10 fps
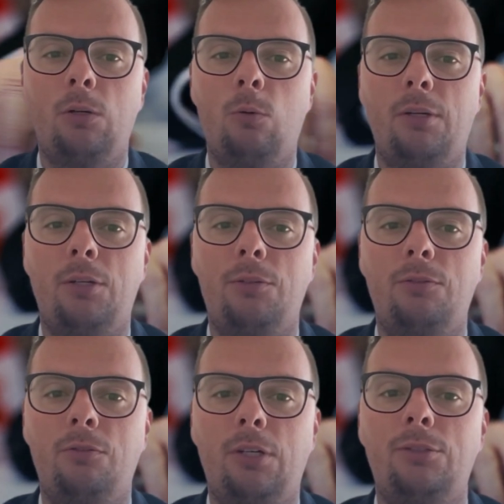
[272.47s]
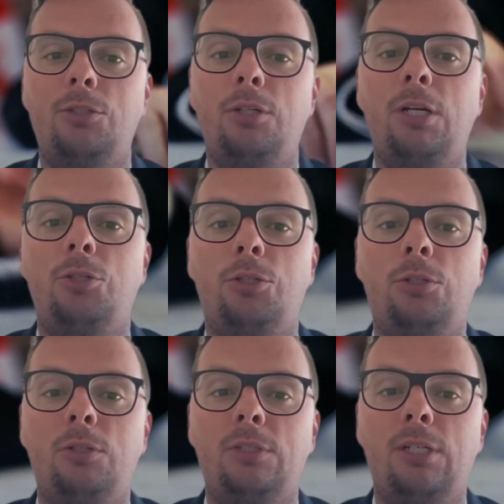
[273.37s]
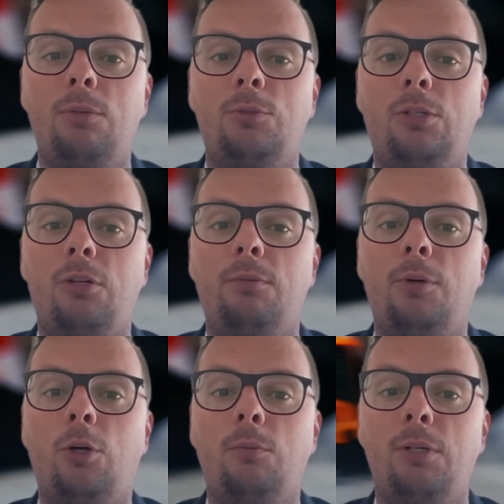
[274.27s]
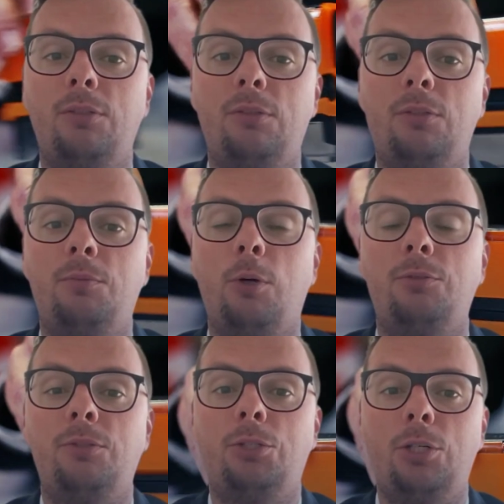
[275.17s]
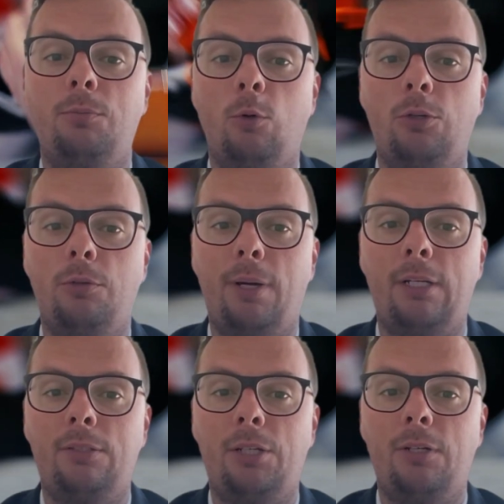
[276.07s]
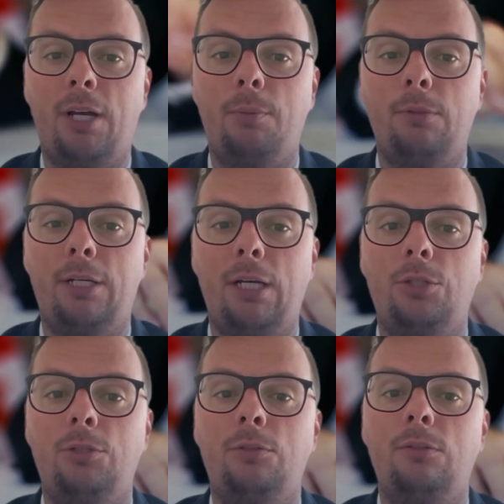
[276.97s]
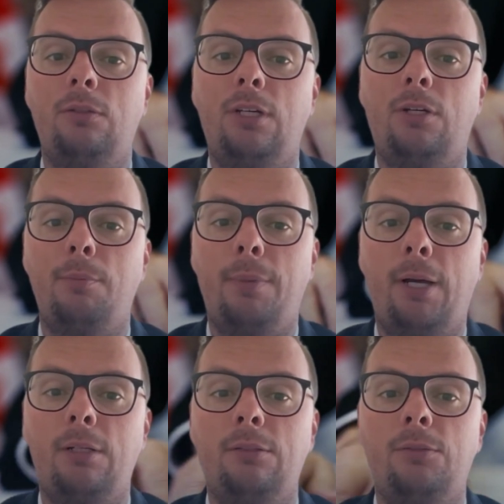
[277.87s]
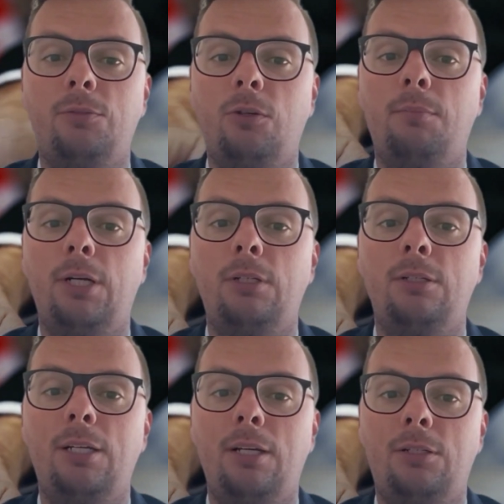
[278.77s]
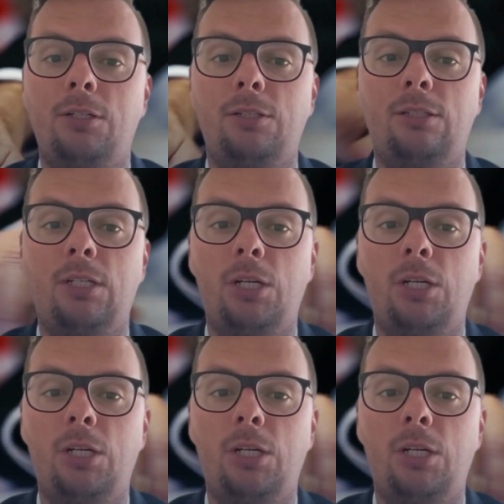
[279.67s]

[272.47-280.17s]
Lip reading: Whether through restoration, temporary permits, sponsorship, or humanitarian applications, there are paths to remain in Canada.